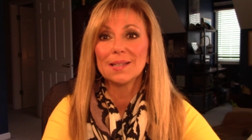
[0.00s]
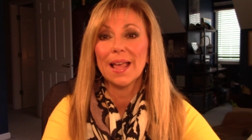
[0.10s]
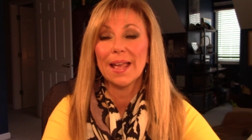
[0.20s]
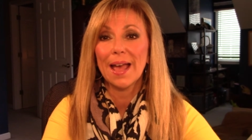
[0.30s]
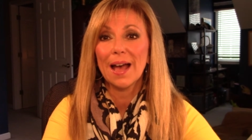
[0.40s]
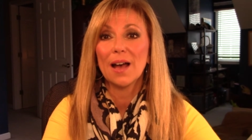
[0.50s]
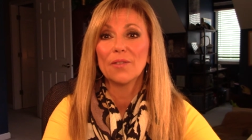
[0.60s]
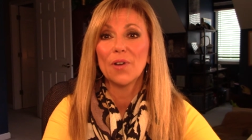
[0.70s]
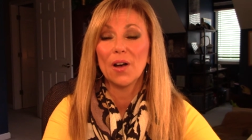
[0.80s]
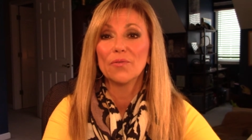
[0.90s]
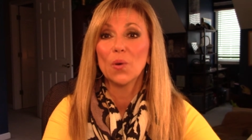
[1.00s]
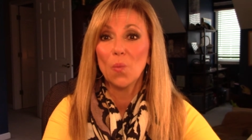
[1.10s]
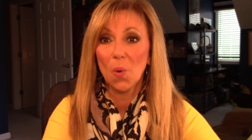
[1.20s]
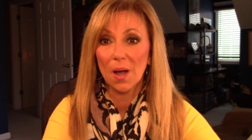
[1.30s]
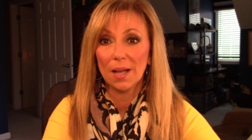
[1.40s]
they have of the
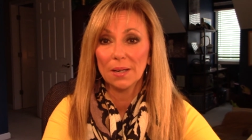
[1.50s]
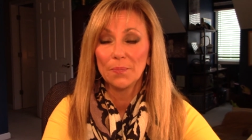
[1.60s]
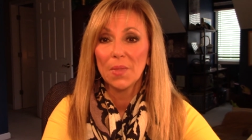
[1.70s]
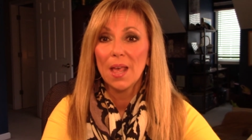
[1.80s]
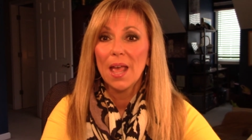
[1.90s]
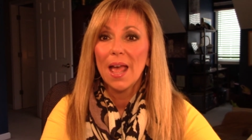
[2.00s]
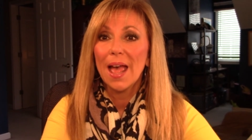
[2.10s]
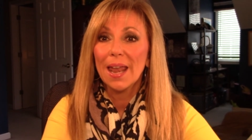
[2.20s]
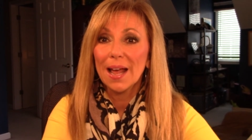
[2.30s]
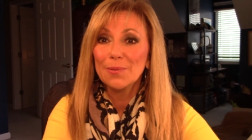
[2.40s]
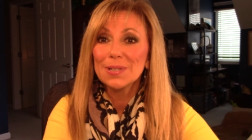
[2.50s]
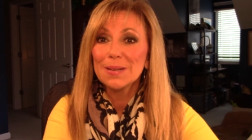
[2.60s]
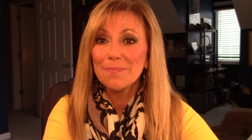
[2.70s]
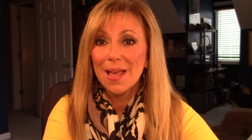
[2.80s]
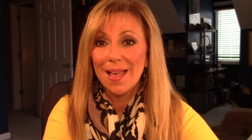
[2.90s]
one, and I was
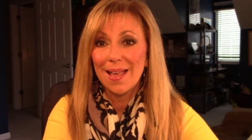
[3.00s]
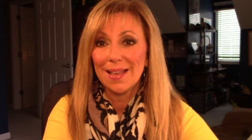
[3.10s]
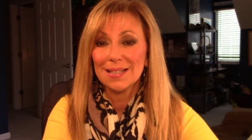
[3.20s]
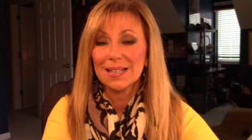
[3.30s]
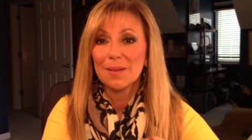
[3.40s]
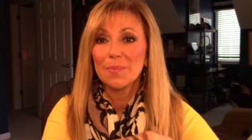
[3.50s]
amazed.